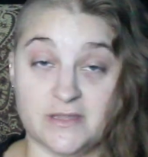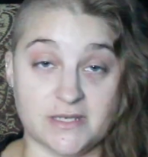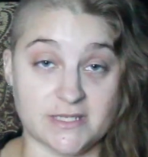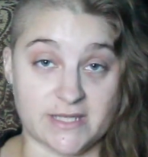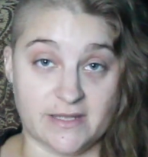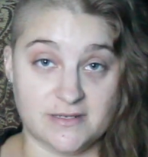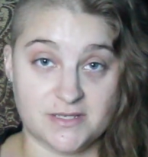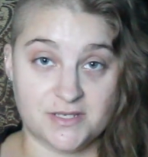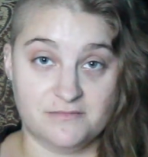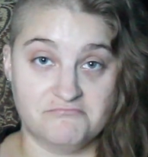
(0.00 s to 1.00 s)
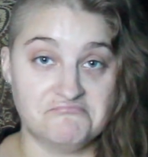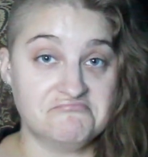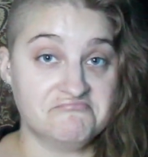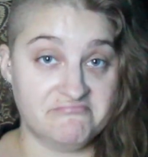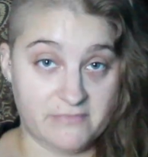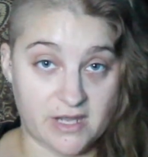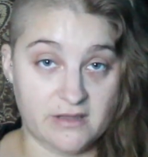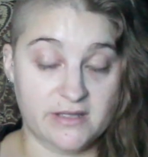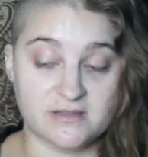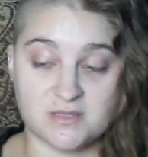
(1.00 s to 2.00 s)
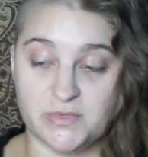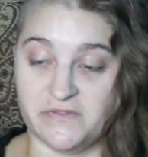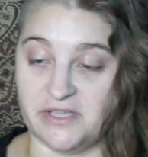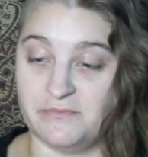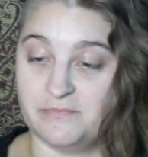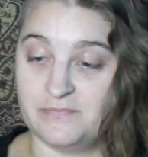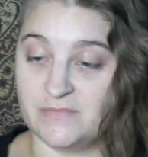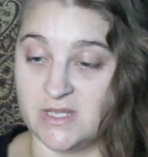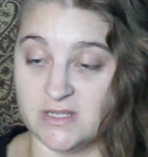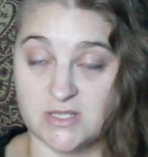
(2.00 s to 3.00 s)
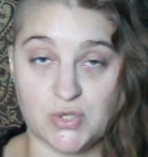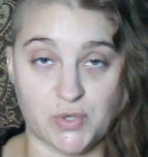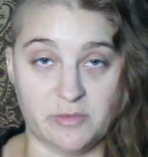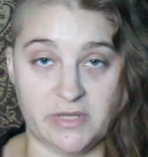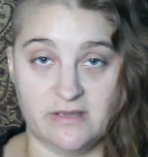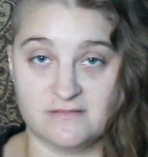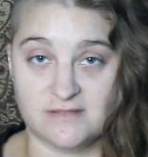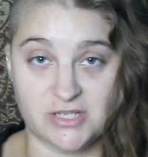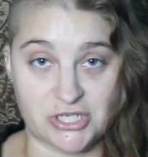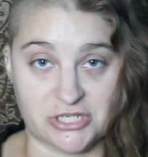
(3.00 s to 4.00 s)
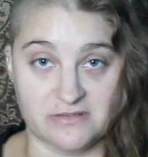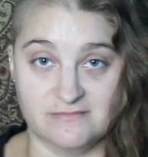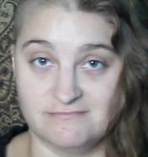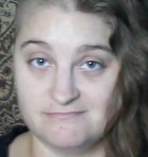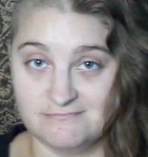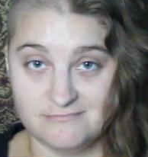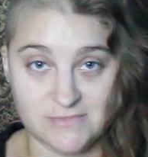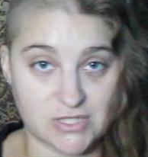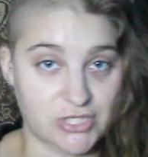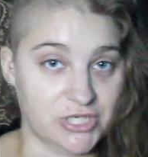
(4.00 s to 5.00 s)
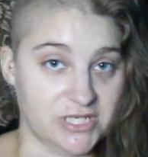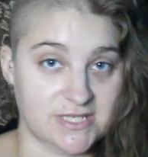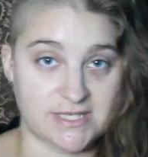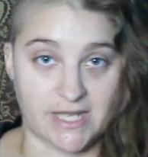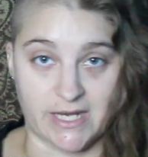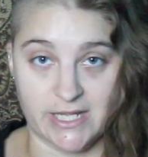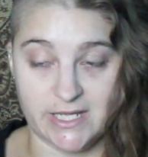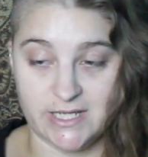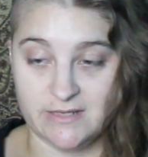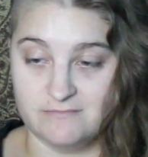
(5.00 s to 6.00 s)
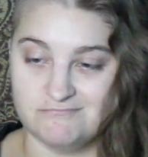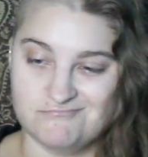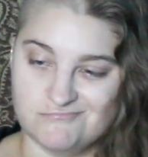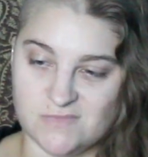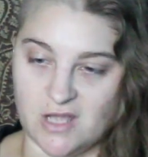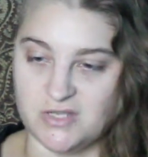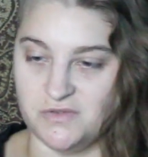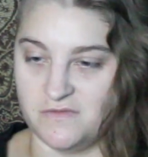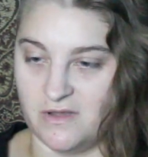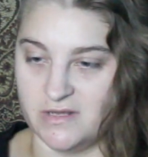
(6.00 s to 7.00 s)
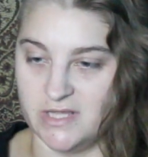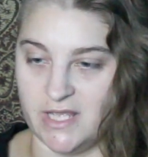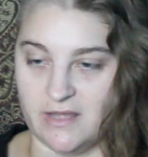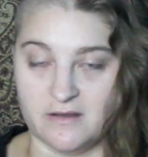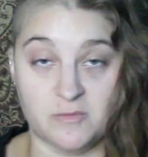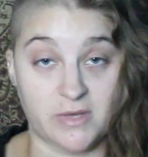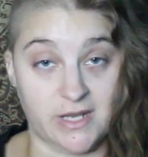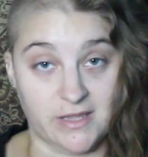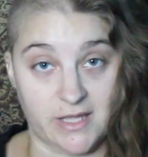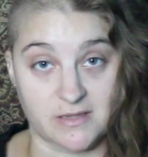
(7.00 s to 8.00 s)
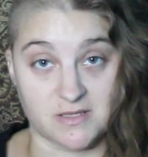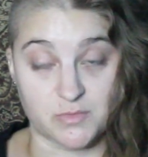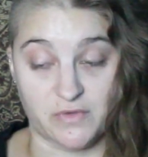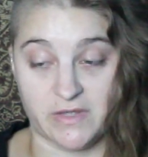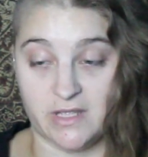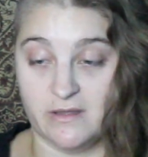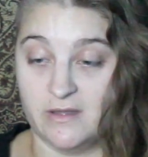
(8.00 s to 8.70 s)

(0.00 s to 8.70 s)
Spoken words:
The Descent. I like this movie. It's creepy, good aesthetic. Not too fond of the end, but I like this movie.